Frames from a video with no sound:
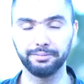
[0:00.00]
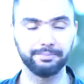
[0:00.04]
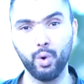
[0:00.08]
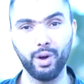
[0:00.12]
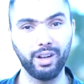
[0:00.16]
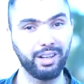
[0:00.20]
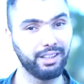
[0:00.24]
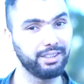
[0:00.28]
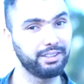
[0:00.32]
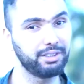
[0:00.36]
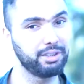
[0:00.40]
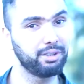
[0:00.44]

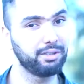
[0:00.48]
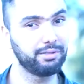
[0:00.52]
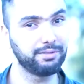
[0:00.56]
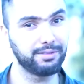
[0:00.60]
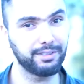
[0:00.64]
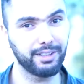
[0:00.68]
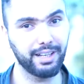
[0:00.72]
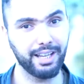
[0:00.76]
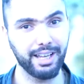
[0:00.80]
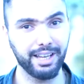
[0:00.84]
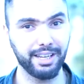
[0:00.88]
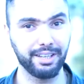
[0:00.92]
Quality
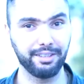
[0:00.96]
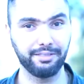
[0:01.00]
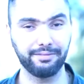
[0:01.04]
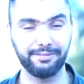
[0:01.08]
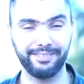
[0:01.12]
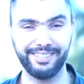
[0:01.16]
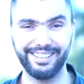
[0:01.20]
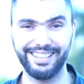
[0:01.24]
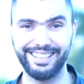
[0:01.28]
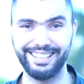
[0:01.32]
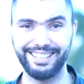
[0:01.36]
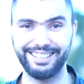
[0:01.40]
of life
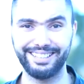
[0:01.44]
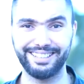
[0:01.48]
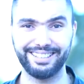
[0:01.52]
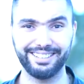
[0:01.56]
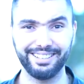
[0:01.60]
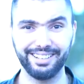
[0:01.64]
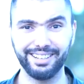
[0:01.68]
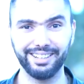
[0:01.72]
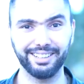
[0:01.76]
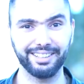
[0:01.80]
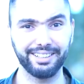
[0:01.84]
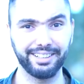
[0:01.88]
in
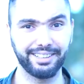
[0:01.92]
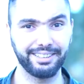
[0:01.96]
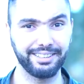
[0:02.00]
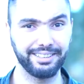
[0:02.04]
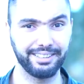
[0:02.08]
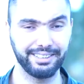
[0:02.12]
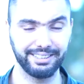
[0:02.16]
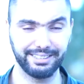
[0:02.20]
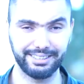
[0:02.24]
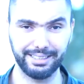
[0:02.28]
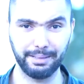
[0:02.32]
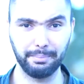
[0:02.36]

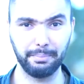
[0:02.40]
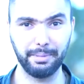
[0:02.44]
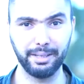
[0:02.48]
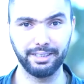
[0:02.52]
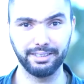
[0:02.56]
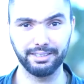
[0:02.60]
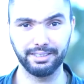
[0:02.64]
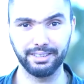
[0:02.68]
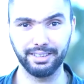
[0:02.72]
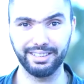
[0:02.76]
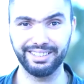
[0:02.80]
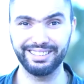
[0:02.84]
Calgary is
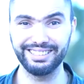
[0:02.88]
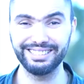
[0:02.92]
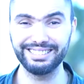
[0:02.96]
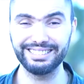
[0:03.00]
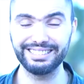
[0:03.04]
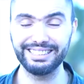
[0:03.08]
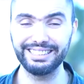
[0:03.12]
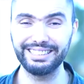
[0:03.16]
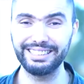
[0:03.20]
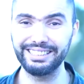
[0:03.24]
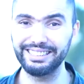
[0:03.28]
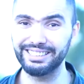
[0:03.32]
amazing. The
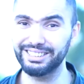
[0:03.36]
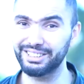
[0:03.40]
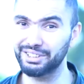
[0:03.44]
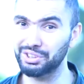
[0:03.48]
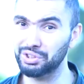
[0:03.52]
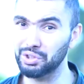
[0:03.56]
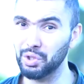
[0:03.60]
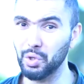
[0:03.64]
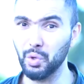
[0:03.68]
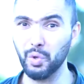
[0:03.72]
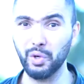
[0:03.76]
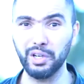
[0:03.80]
city is
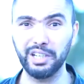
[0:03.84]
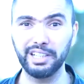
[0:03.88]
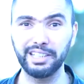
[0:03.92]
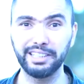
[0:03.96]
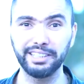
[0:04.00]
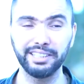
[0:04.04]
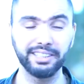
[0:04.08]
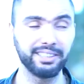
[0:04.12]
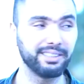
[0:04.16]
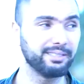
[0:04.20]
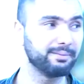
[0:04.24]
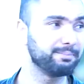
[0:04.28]
so
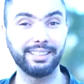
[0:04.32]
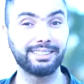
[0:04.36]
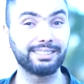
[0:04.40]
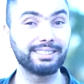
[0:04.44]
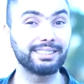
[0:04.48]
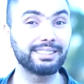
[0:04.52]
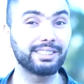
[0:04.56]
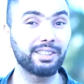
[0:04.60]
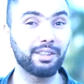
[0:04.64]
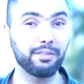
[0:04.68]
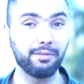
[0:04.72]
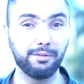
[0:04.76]
clean. It
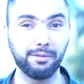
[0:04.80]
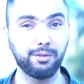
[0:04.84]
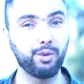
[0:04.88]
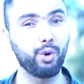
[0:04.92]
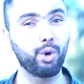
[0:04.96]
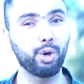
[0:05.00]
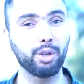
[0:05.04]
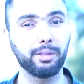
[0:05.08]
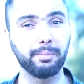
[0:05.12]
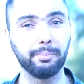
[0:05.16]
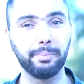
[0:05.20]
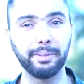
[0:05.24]
is the
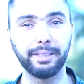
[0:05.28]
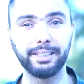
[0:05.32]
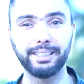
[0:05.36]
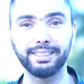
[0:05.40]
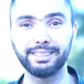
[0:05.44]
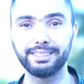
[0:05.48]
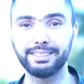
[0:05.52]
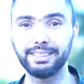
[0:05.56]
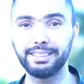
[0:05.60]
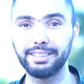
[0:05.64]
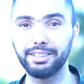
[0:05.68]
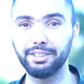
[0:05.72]
4th
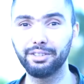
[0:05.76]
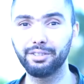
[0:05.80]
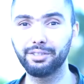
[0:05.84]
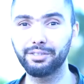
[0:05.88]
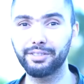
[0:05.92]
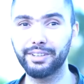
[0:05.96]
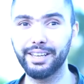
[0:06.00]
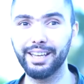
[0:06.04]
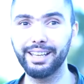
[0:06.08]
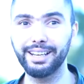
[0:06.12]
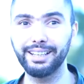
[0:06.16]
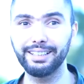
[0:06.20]
biggest city
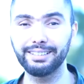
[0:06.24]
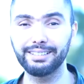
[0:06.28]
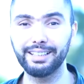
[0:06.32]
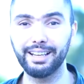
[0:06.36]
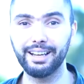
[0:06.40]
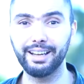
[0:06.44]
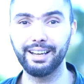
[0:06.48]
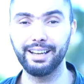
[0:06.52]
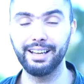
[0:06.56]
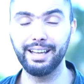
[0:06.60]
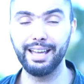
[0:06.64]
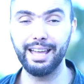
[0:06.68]
of
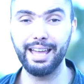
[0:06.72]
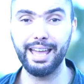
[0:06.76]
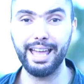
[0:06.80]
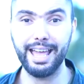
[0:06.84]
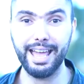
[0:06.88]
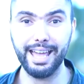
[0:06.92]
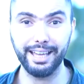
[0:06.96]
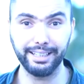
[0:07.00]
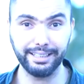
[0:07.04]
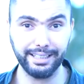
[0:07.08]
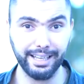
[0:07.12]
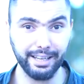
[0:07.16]
Canada,
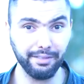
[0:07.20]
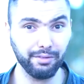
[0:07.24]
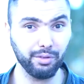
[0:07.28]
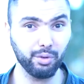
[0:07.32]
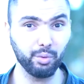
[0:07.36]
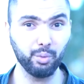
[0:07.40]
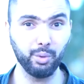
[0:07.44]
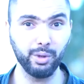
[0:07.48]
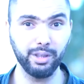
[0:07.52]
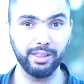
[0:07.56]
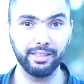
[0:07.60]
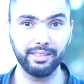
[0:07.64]
and
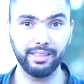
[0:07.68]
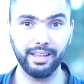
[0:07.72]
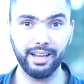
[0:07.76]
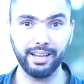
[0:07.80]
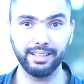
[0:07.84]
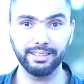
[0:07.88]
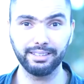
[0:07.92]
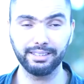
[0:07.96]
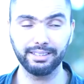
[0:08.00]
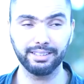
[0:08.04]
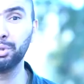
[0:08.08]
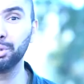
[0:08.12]
even with
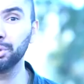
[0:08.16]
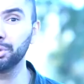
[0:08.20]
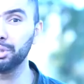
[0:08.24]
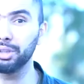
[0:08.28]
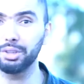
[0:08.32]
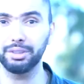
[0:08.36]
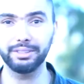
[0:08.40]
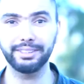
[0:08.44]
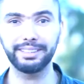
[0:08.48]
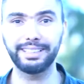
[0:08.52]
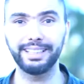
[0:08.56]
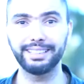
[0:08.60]
that, you
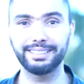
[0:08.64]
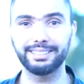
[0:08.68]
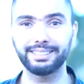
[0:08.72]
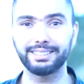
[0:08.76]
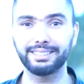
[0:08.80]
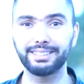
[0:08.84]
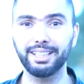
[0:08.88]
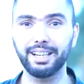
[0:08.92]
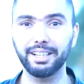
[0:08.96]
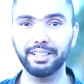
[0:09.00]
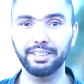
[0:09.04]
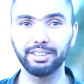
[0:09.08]
don't get
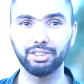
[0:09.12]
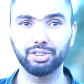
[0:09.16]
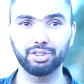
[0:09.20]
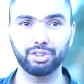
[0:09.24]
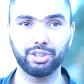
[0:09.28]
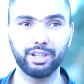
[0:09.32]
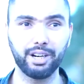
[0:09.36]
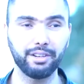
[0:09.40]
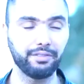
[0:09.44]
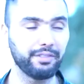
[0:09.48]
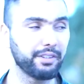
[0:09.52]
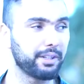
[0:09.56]
stuck in
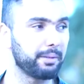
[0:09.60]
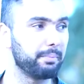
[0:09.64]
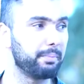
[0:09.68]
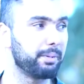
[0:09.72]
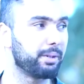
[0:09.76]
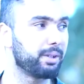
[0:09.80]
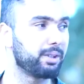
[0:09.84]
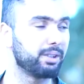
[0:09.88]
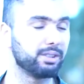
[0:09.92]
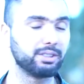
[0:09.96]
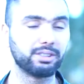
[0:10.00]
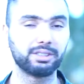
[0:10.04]
traffic
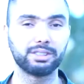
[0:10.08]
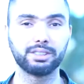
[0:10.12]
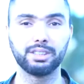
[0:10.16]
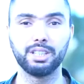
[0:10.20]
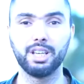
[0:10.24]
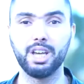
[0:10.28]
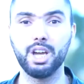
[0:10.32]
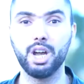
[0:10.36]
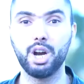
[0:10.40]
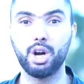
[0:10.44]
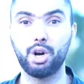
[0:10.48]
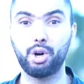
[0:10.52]
because
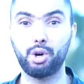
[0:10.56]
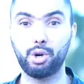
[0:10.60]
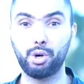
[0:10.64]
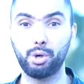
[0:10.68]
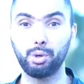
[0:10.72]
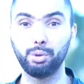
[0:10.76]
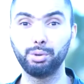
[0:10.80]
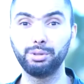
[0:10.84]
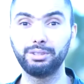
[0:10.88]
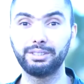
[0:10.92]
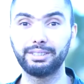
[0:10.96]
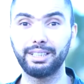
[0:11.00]

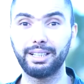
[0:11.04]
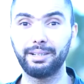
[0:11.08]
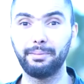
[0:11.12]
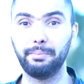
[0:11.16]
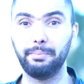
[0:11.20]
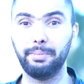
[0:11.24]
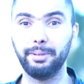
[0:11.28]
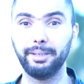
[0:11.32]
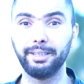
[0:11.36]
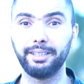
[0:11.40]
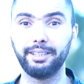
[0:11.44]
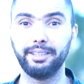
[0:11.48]
roads are
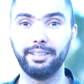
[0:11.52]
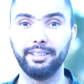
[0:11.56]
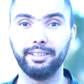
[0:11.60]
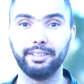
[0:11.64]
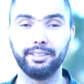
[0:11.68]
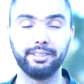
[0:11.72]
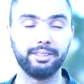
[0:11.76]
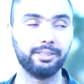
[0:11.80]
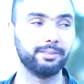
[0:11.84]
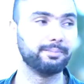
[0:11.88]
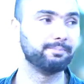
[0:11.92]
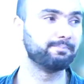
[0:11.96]
big
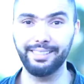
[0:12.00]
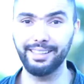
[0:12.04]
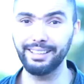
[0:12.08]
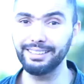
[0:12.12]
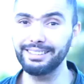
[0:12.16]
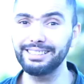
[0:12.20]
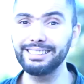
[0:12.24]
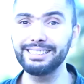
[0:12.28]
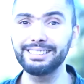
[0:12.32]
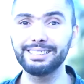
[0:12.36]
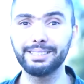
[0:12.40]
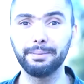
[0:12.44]
here.
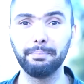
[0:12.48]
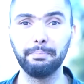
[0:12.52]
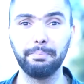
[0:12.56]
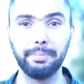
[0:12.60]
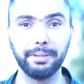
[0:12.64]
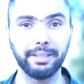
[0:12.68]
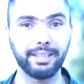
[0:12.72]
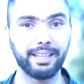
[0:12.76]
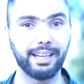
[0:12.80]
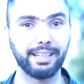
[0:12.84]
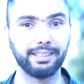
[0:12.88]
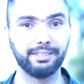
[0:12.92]
That is a
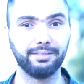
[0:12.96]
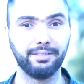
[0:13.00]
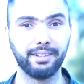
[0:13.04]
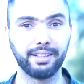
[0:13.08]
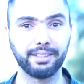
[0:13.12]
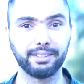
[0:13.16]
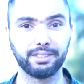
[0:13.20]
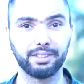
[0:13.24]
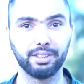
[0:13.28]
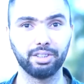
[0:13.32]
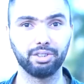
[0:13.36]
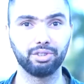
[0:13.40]
big
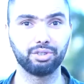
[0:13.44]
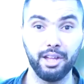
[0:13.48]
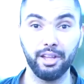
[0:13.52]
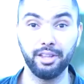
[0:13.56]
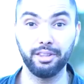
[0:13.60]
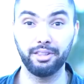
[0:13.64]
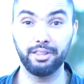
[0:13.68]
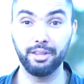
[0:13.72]
advantage.